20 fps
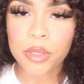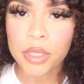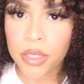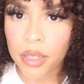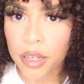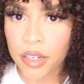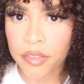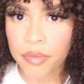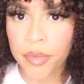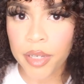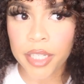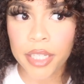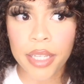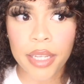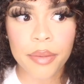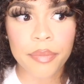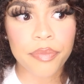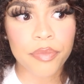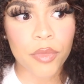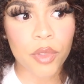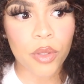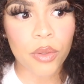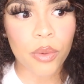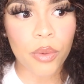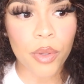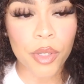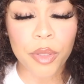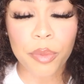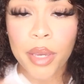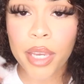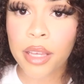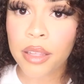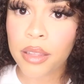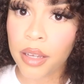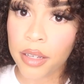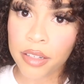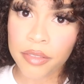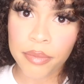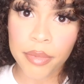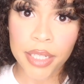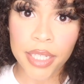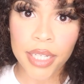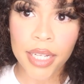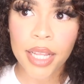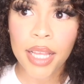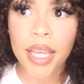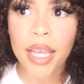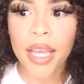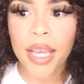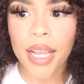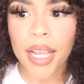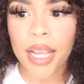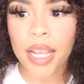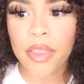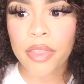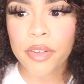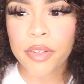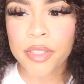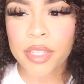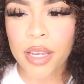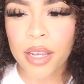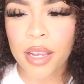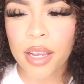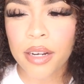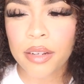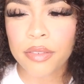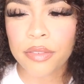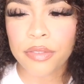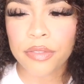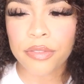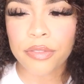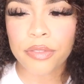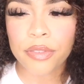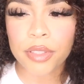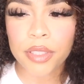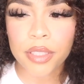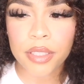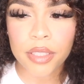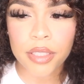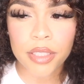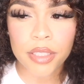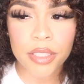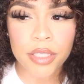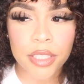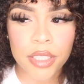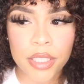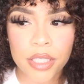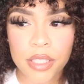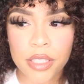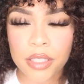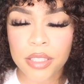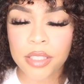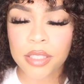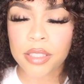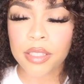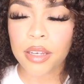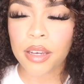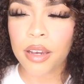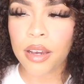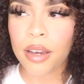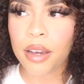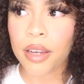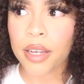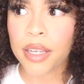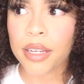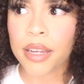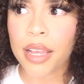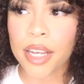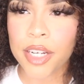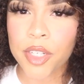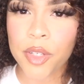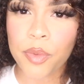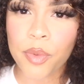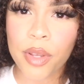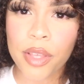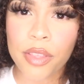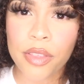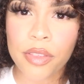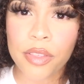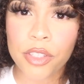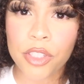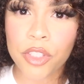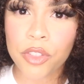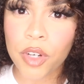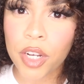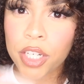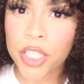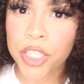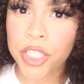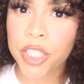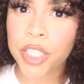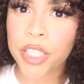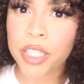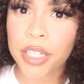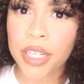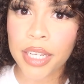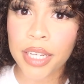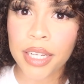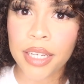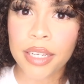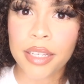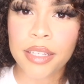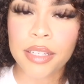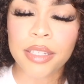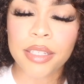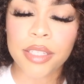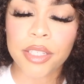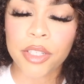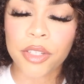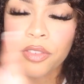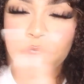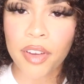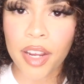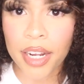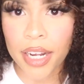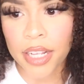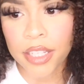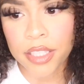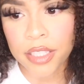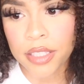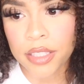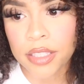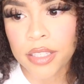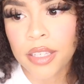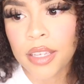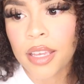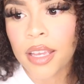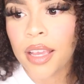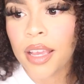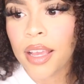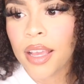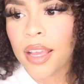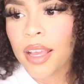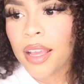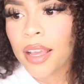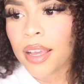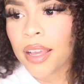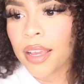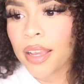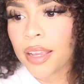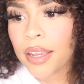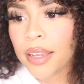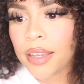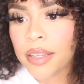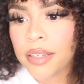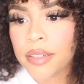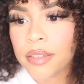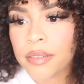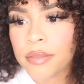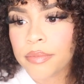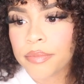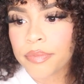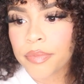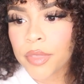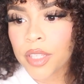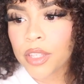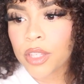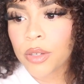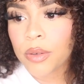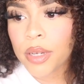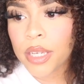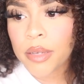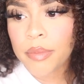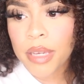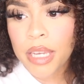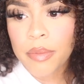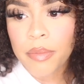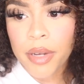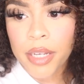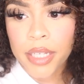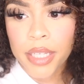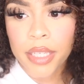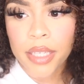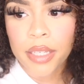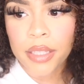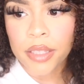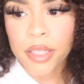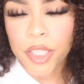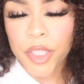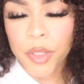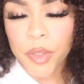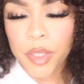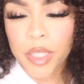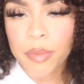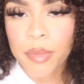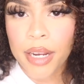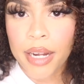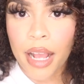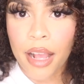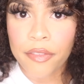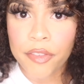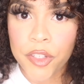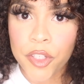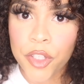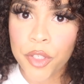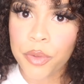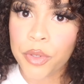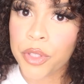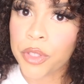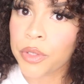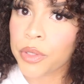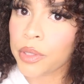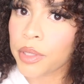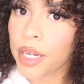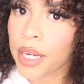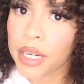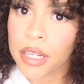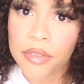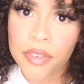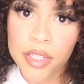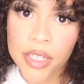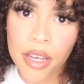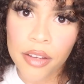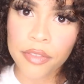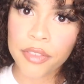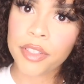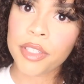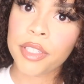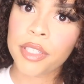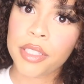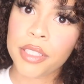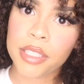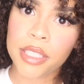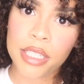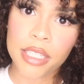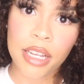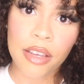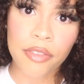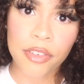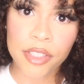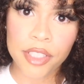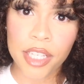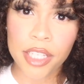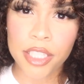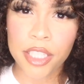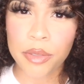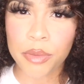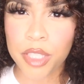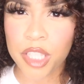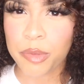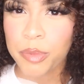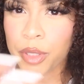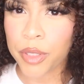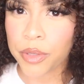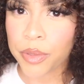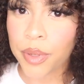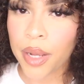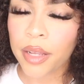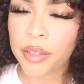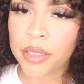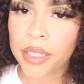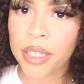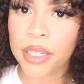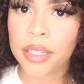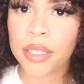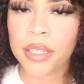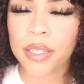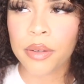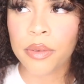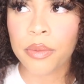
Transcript: lose a lot of money, or you make a lot of money. And there's that kind of disconnect with structure and your finances. And the way you make money literally might have to do with creative endeavors, endeavors that deal with spirituality,